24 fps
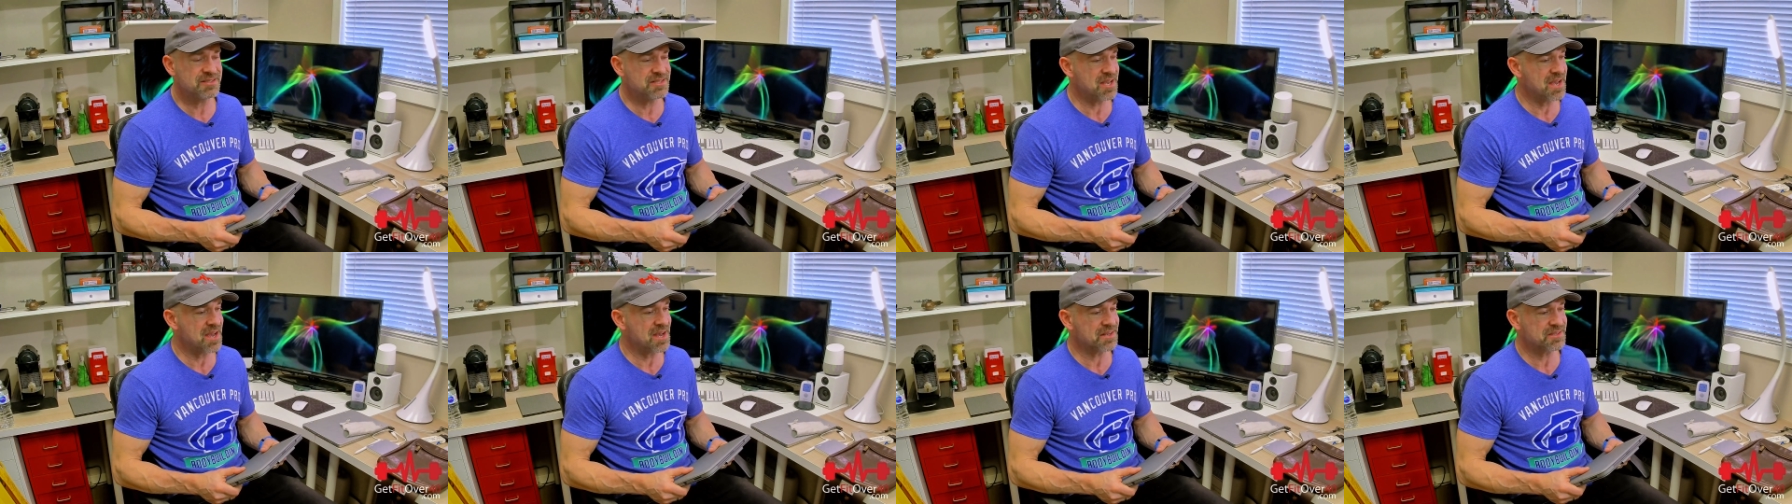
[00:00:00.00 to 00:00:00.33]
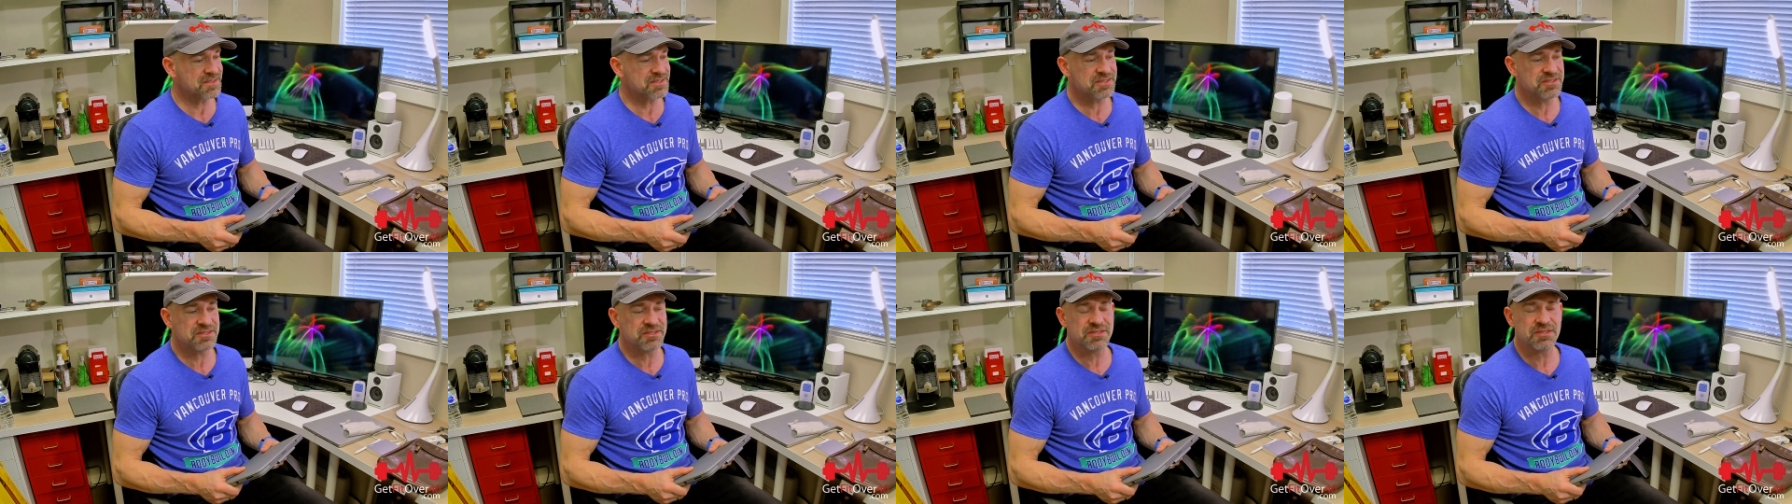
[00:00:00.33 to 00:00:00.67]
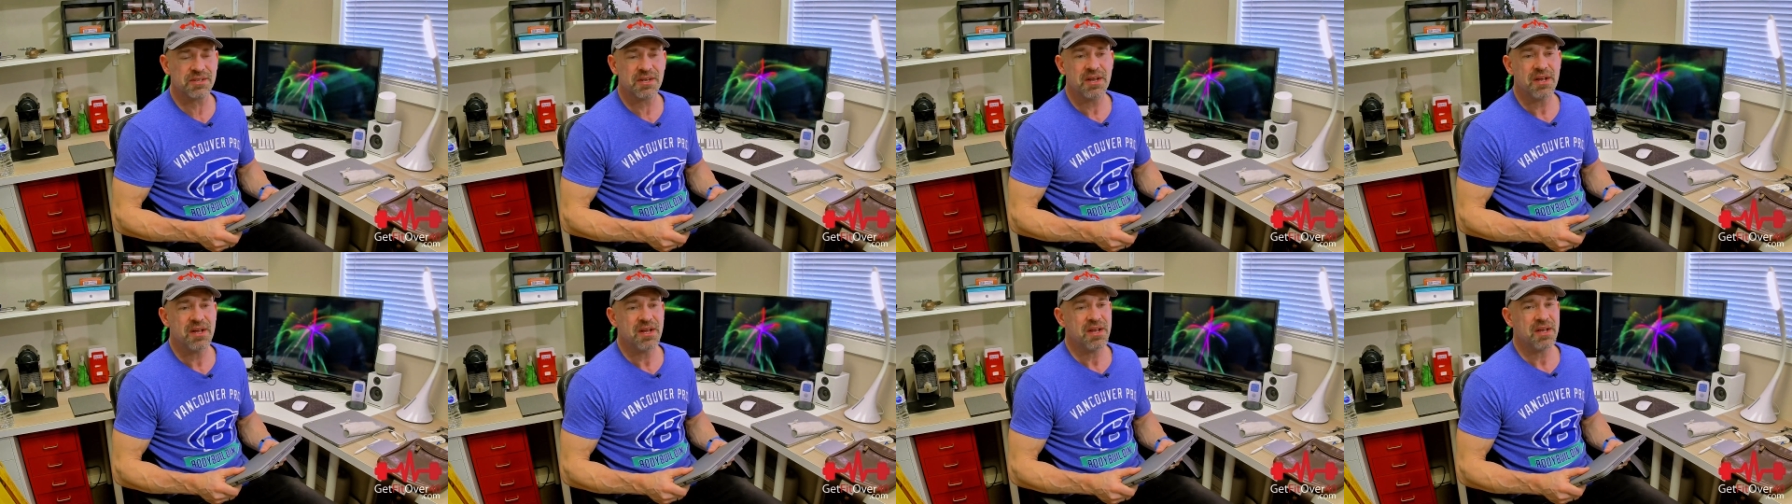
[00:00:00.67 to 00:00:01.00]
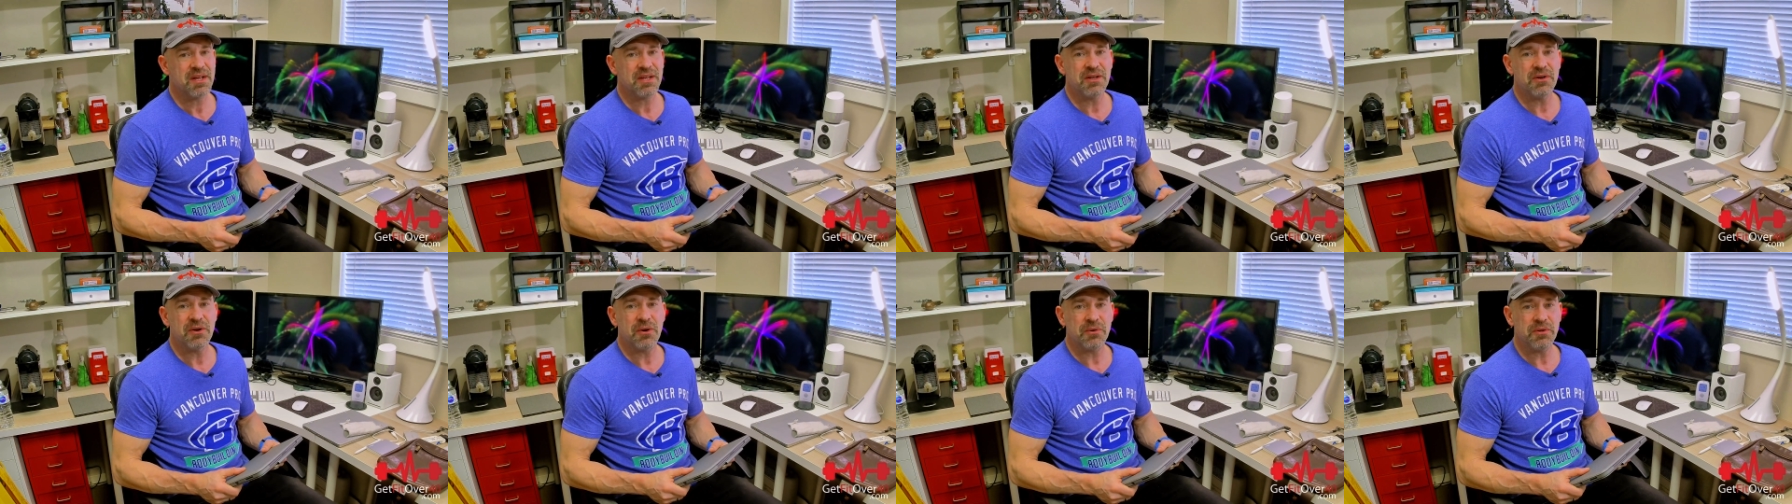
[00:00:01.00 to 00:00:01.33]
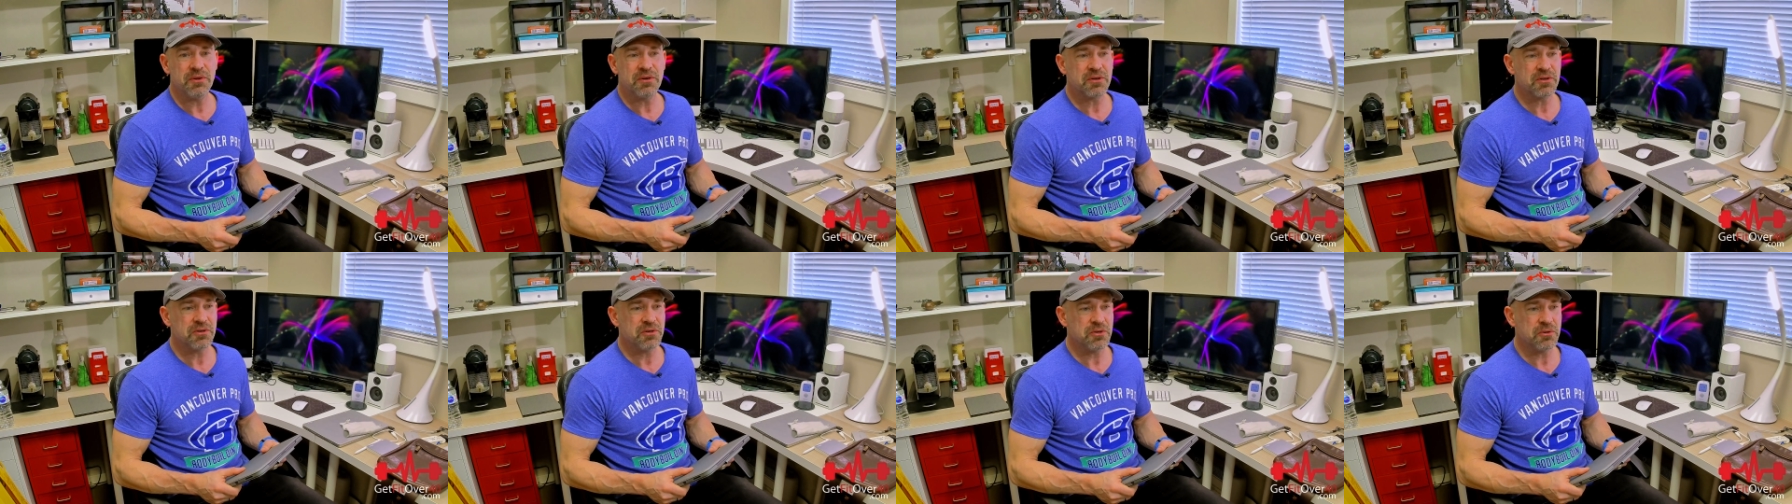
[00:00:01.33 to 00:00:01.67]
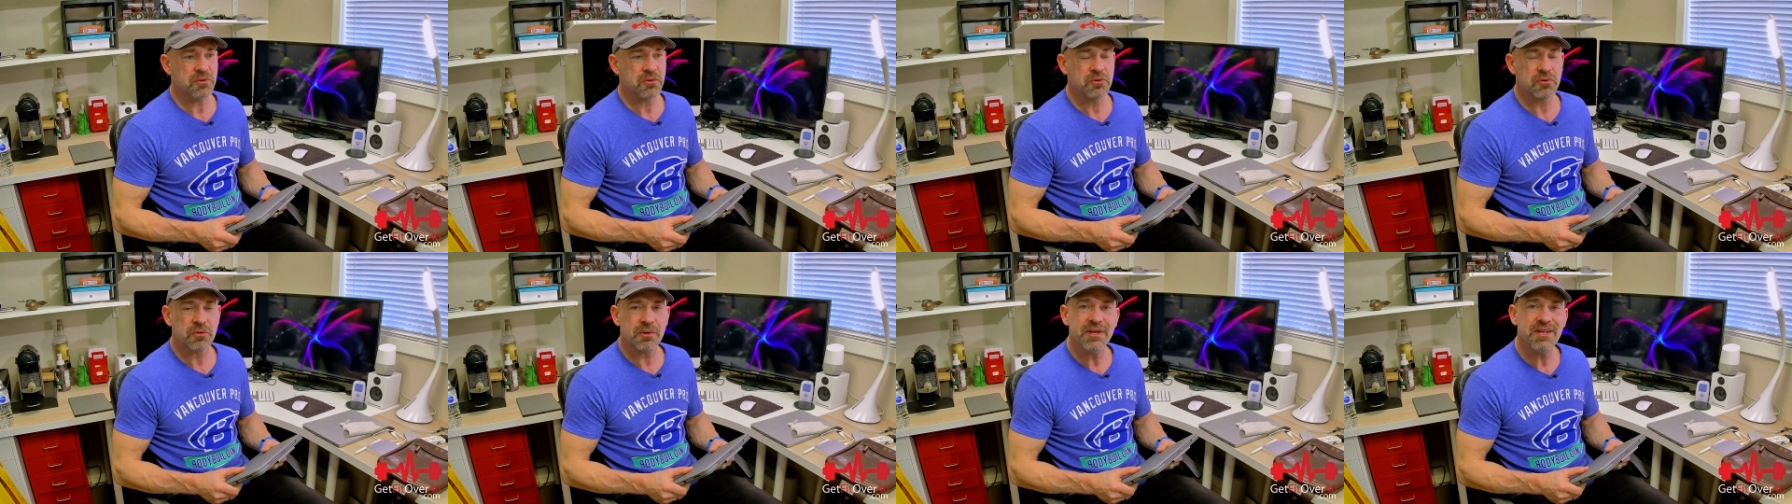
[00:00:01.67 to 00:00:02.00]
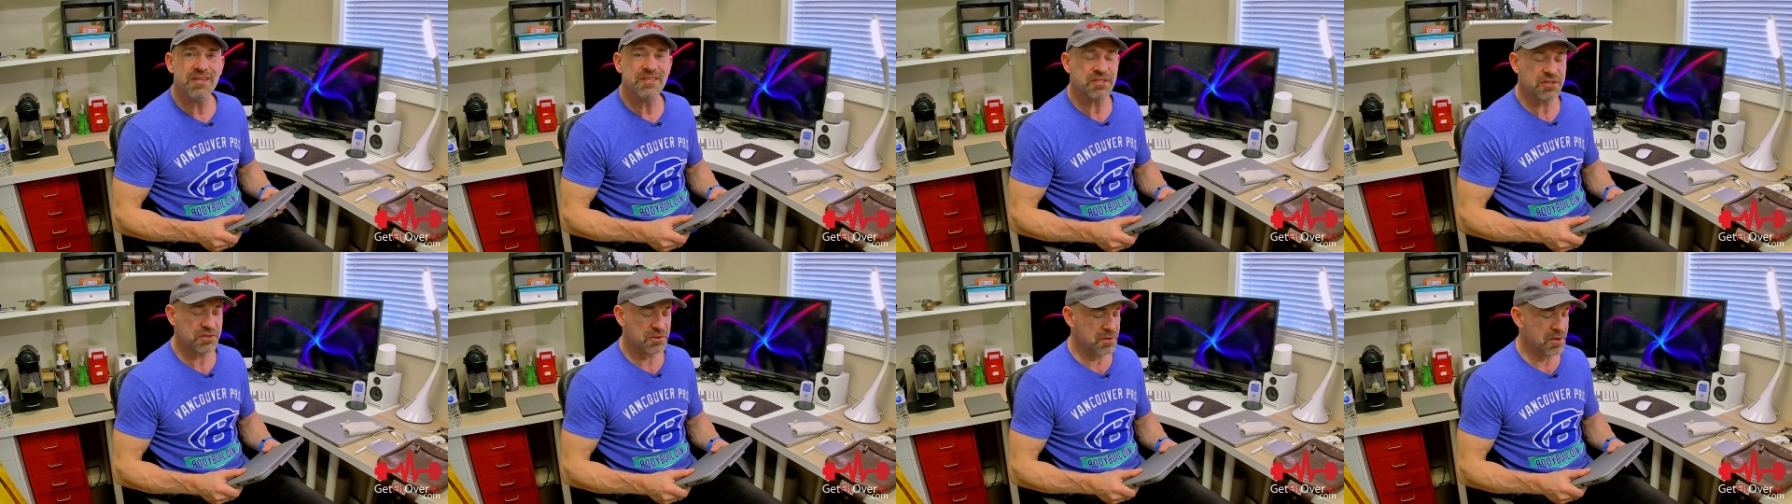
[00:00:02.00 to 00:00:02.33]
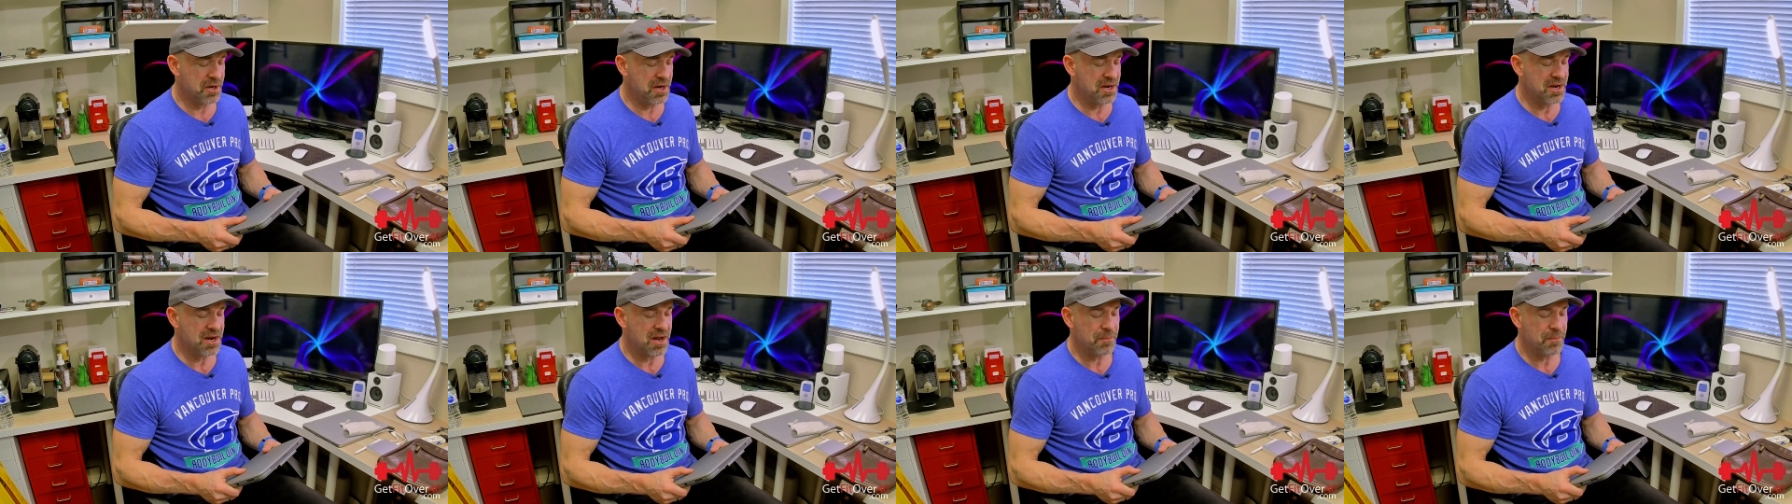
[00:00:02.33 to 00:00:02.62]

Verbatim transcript: texts, you know, you can do green screen.